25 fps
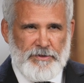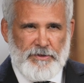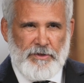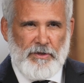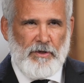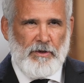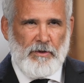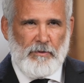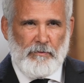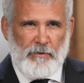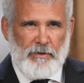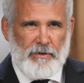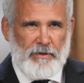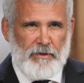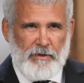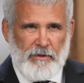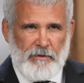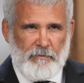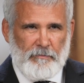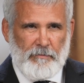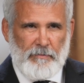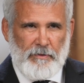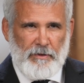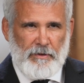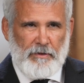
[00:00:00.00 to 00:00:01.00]
call with
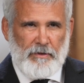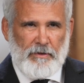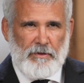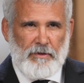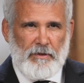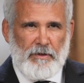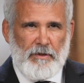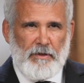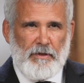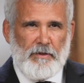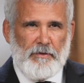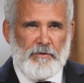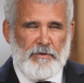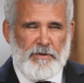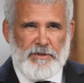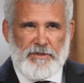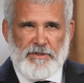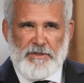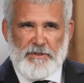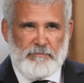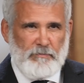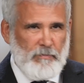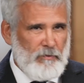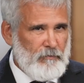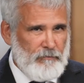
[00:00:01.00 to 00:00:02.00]
him.
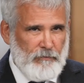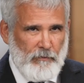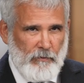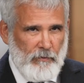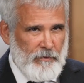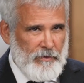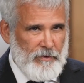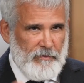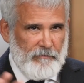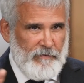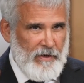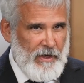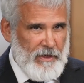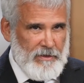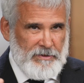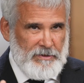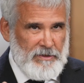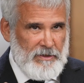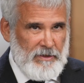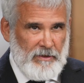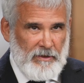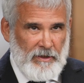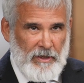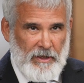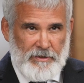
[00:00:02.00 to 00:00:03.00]
This is before the
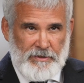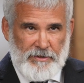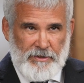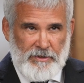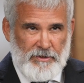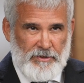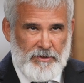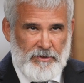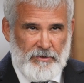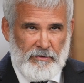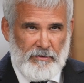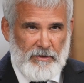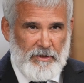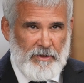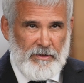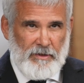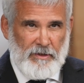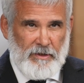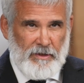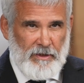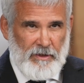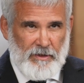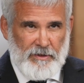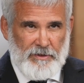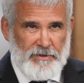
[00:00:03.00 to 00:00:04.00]
vaccine licensure or
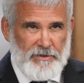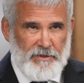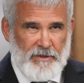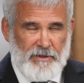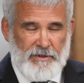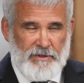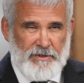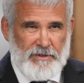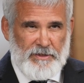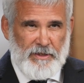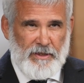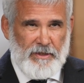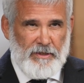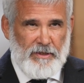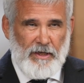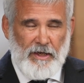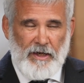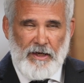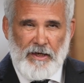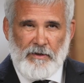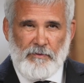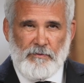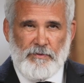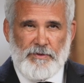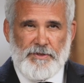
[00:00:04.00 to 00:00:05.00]
anything else, and said
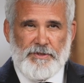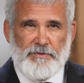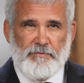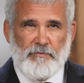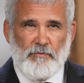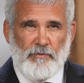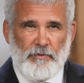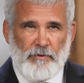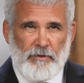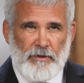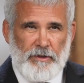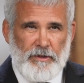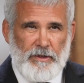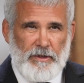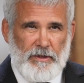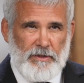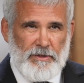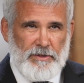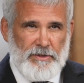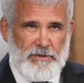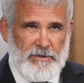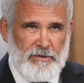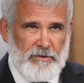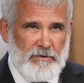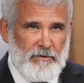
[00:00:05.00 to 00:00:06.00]
I was really
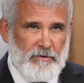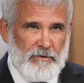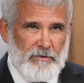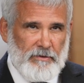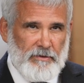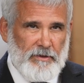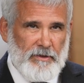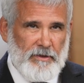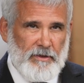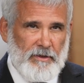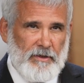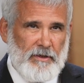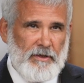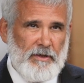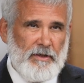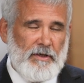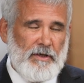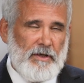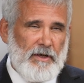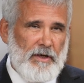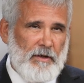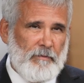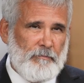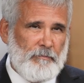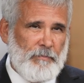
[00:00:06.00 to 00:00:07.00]
concerned
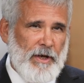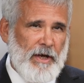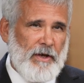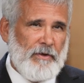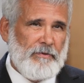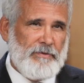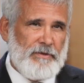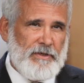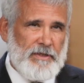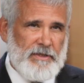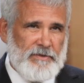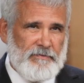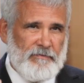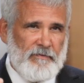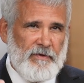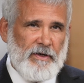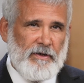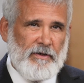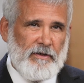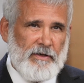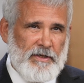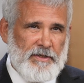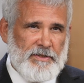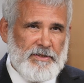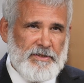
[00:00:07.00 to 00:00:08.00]
about these
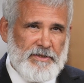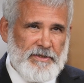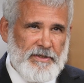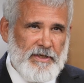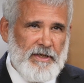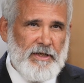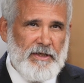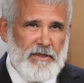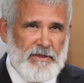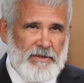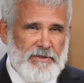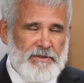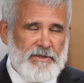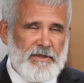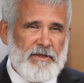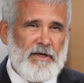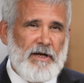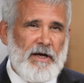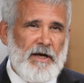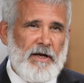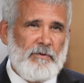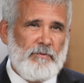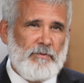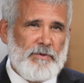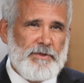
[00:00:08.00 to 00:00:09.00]
various things that
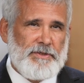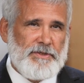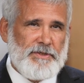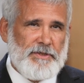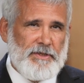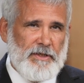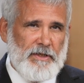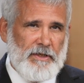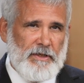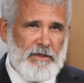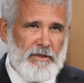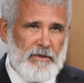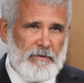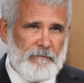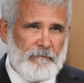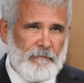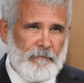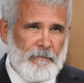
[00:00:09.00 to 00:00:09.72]
I was seeing.